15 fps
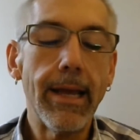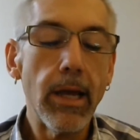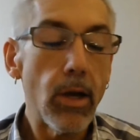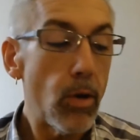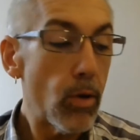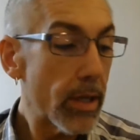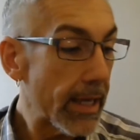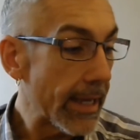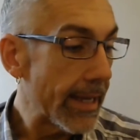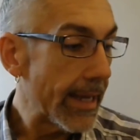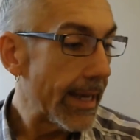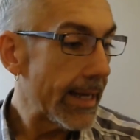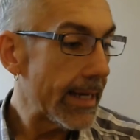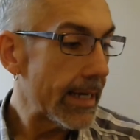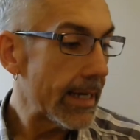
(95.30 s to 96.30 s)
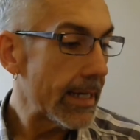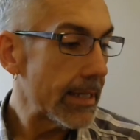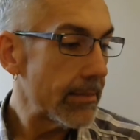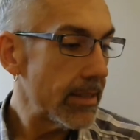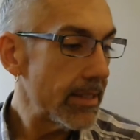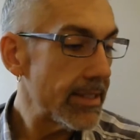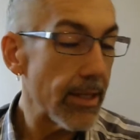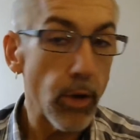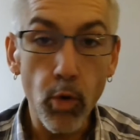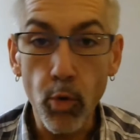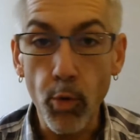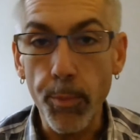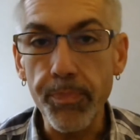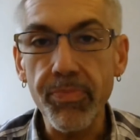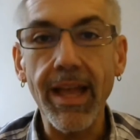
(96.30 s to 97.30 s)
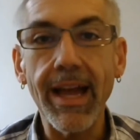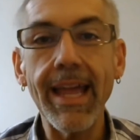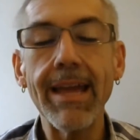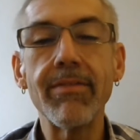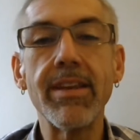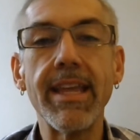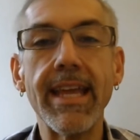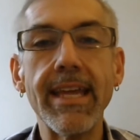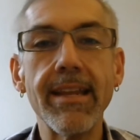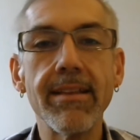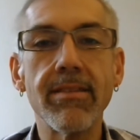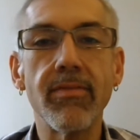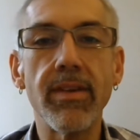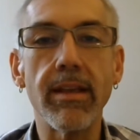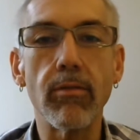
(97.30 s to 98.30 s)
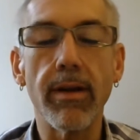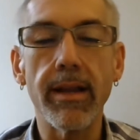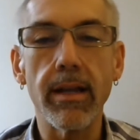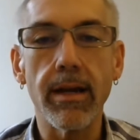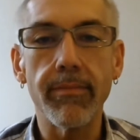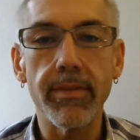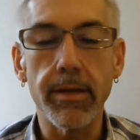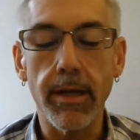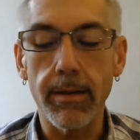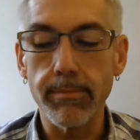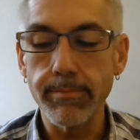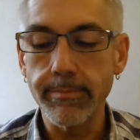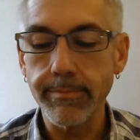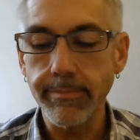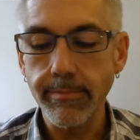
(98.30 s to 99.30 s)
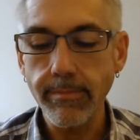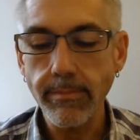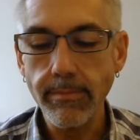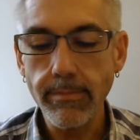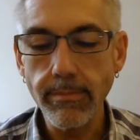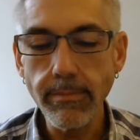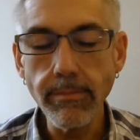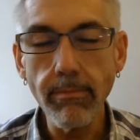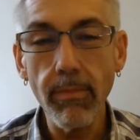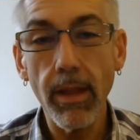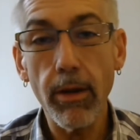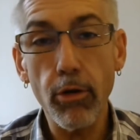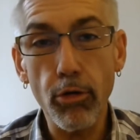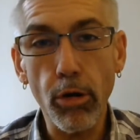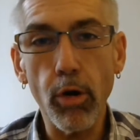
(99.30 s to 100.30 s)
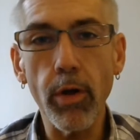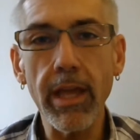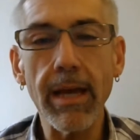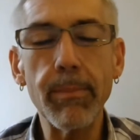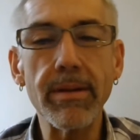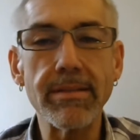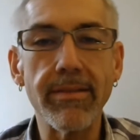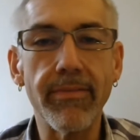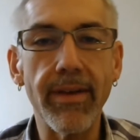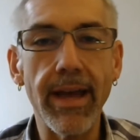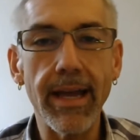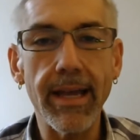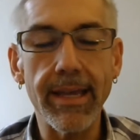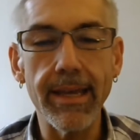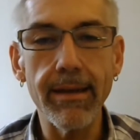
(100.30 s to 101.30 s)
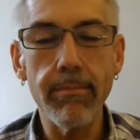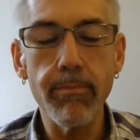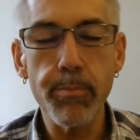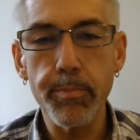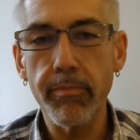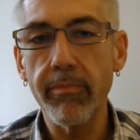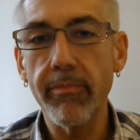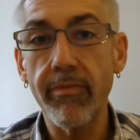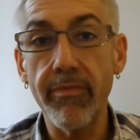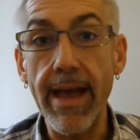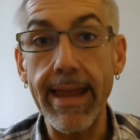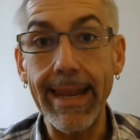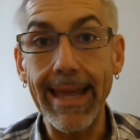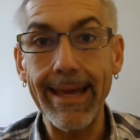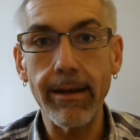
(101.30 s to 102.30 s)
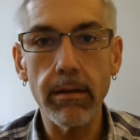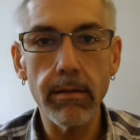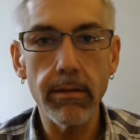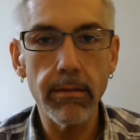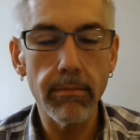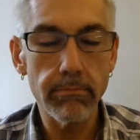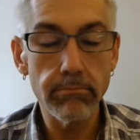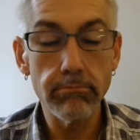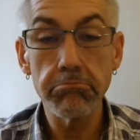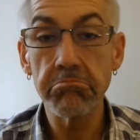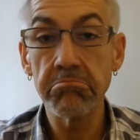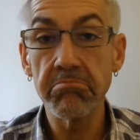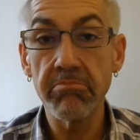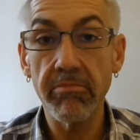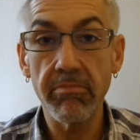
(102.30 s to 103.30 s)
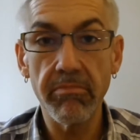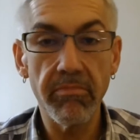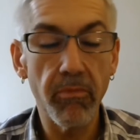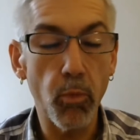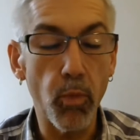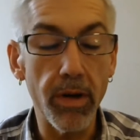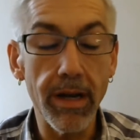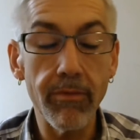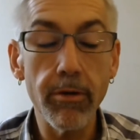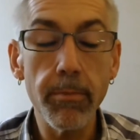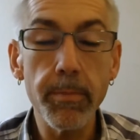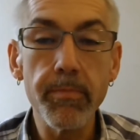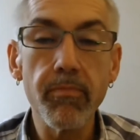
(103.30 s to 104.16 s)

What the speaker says: Okay, let's see. Oh, I have an NSV right off the top. Growing up as a fat kid, fat adult, whatever,